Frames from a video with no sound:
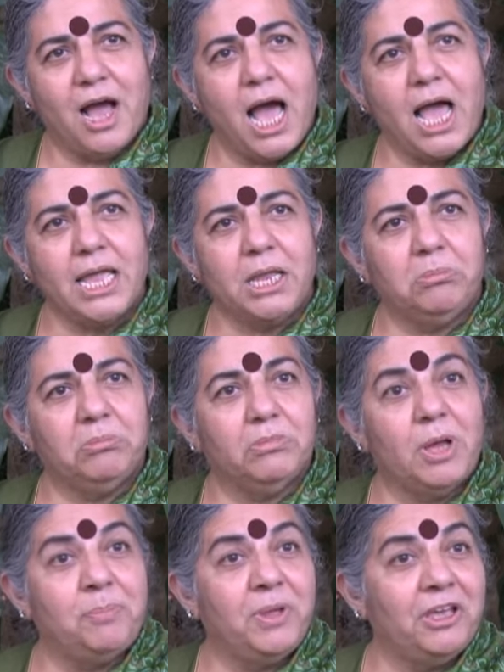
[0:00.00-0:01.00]
I
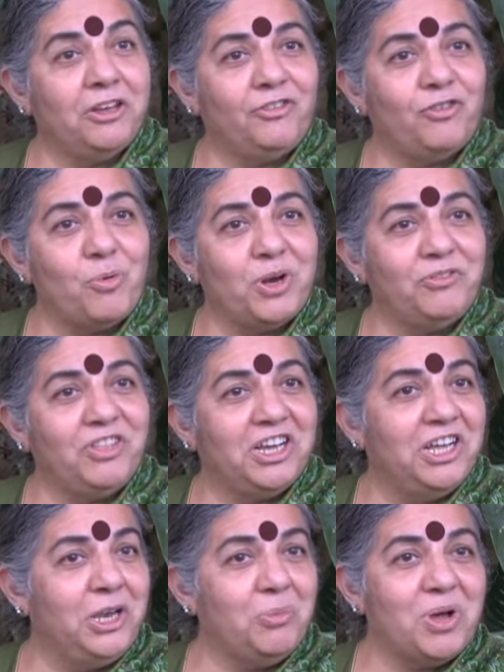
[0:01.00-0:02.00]
appeared for one of the
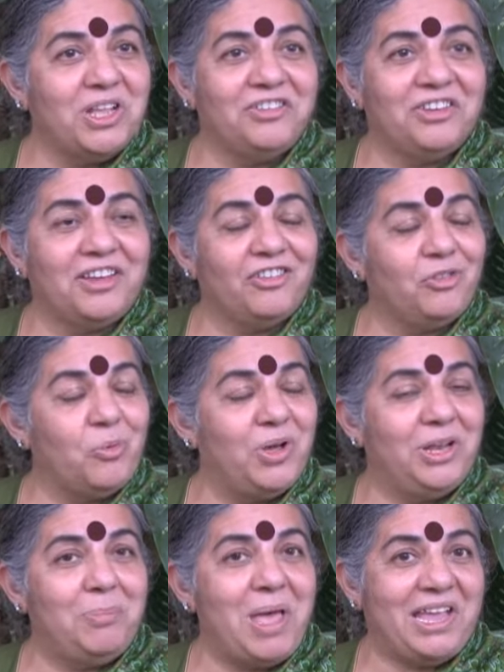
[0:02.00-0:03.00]
early ones against the
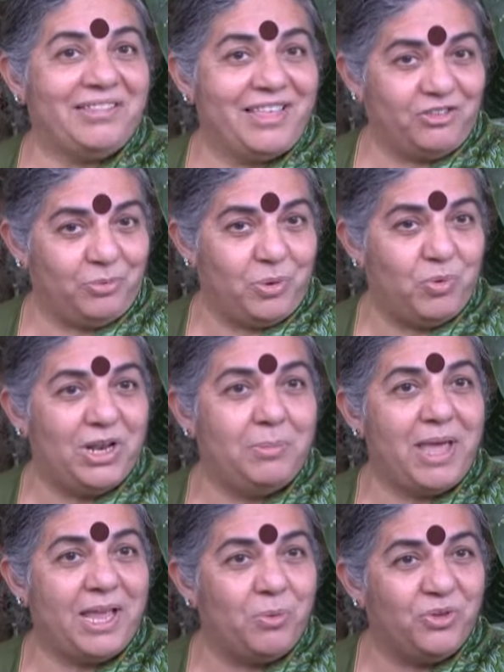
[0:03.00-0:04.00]
World Bank. That's when
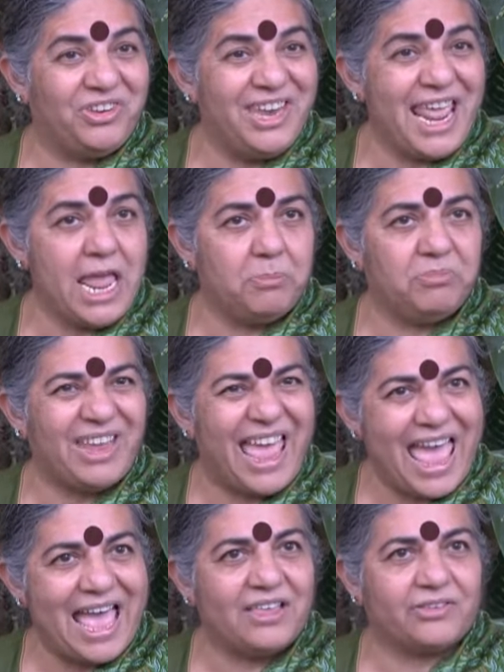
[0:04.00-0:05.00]
World Bank was named
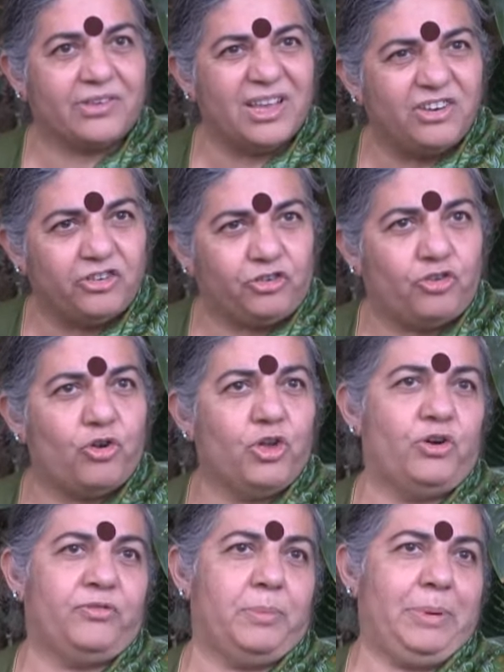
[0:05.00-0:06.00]
as a
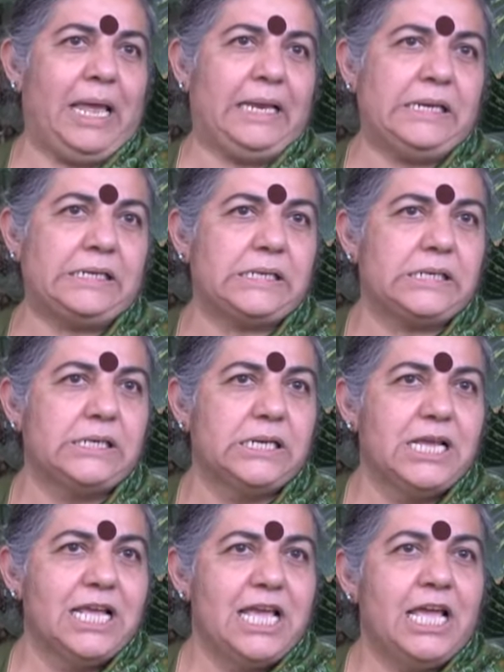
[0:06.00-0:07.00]
destroyer of the planet.
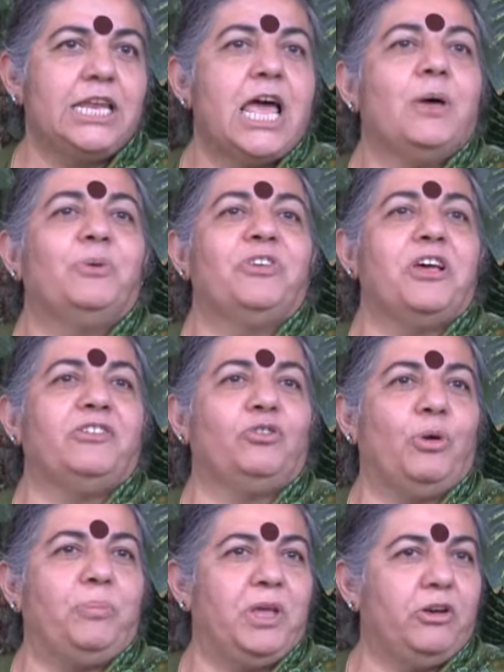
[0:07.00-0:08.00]
And I was
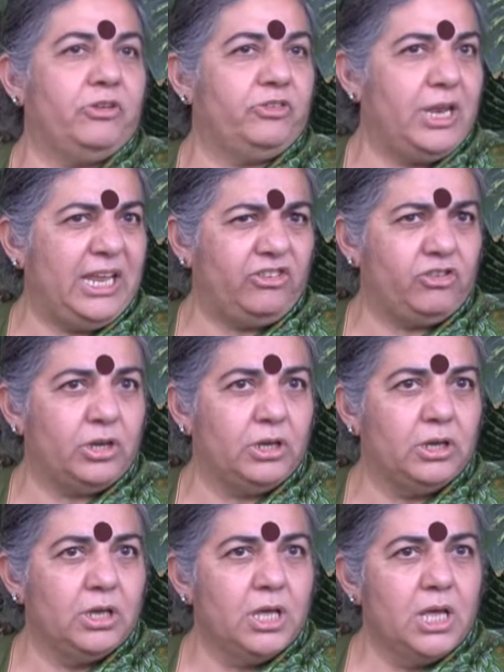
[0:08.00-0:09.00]
asked to appear as nature.
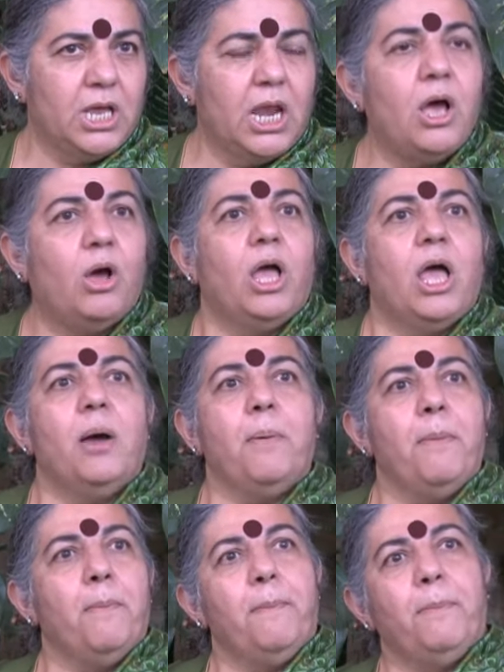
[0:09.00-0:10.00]
Now,
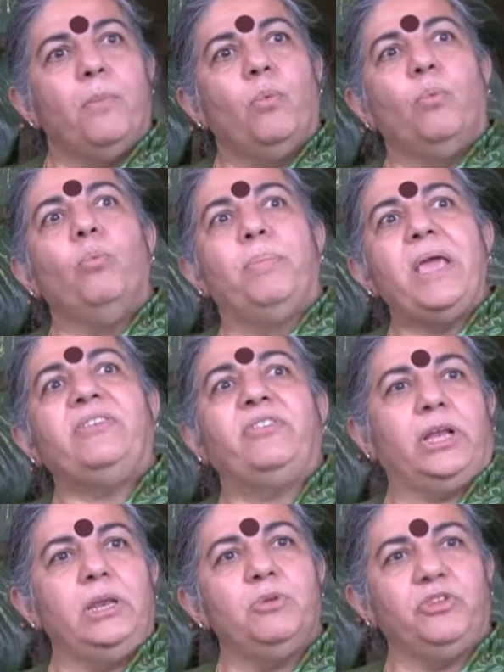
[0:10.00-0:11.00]

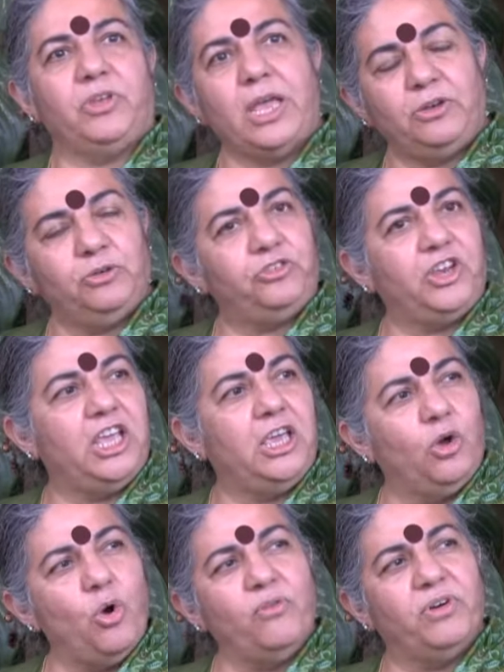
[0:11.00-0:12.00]
basically, Monsanto's
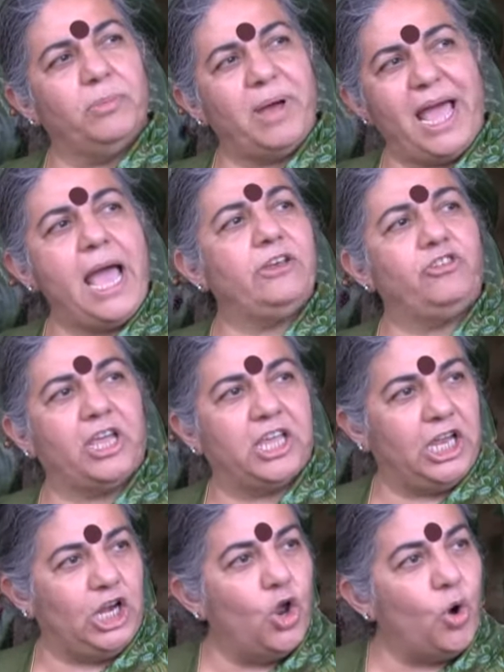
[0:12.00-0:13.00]
taking over by
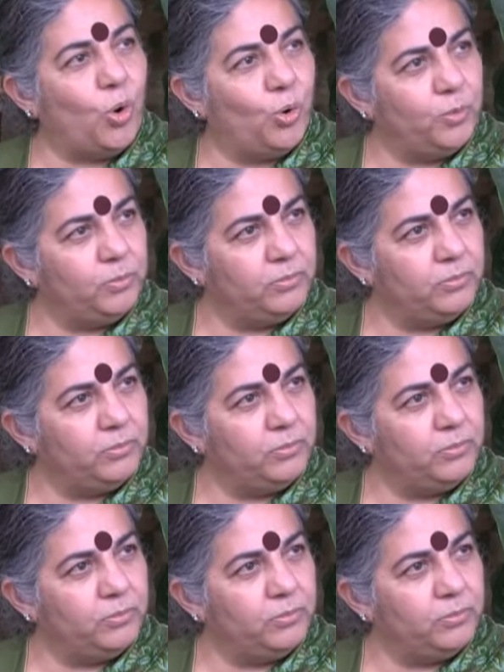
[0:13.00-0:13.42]
hijacking law.